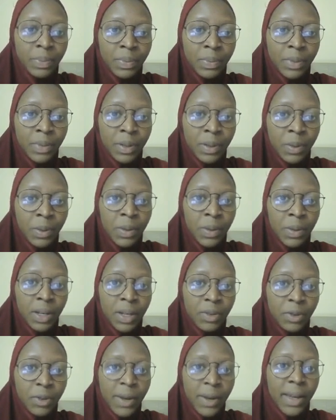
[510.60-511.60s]
we are
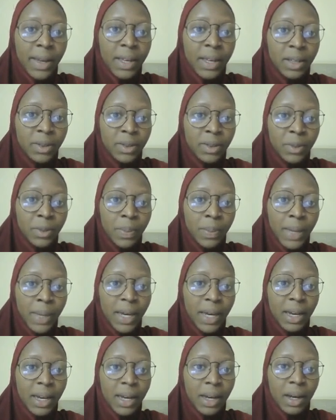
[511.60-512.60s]
trying to
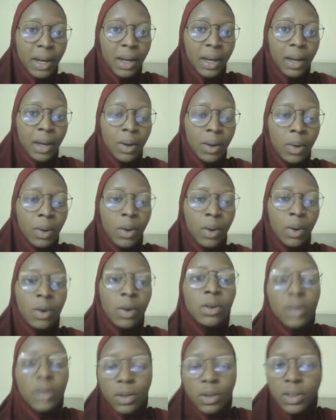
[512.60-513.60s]
make all
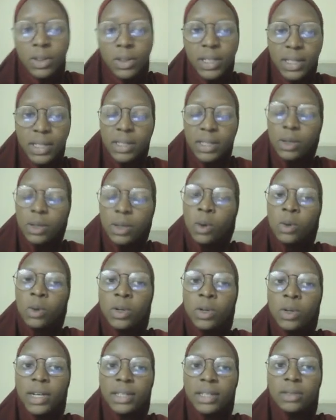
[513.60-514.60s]

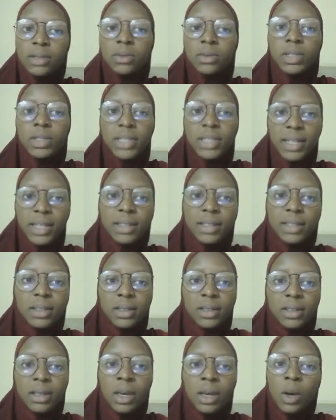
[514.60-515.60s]
that results
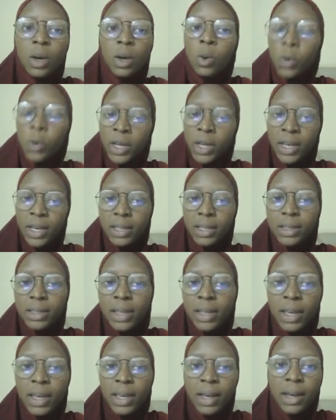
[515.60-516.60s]
we get
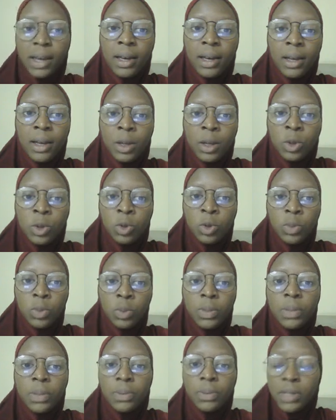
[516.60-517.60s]
there to be
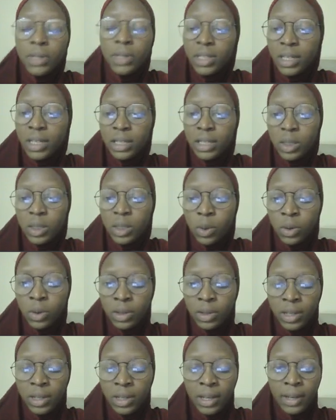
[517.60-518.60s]
printed on
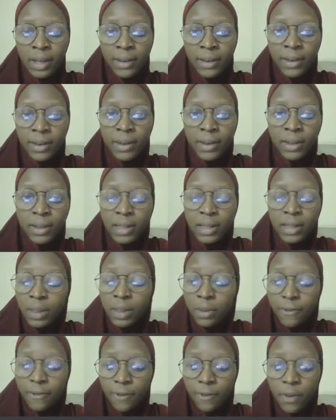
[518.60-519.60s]
the table
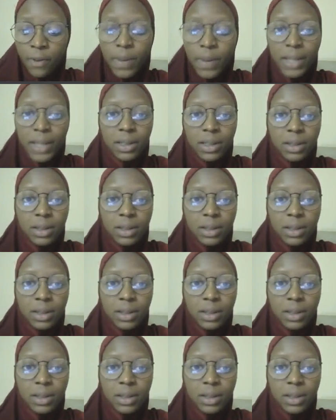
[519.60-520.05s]
format.